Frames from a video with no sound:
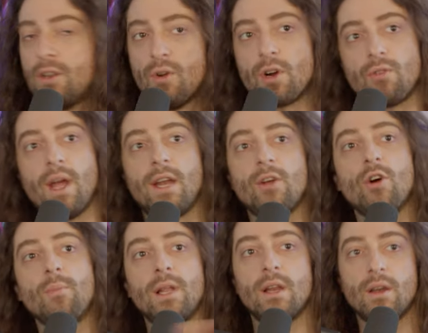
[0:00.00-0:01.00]
you are creating
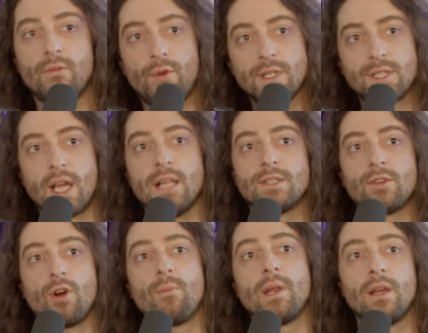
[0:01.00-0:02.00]
completely different scales and
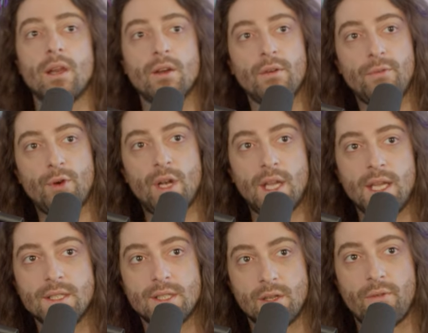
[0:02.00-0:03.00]
completely different
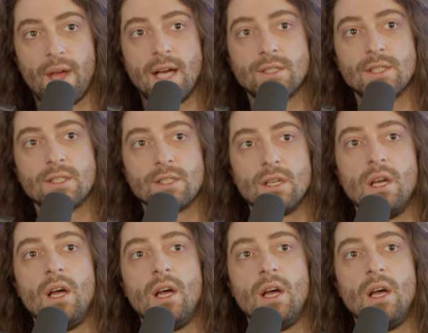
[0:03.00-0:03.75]
ease of access,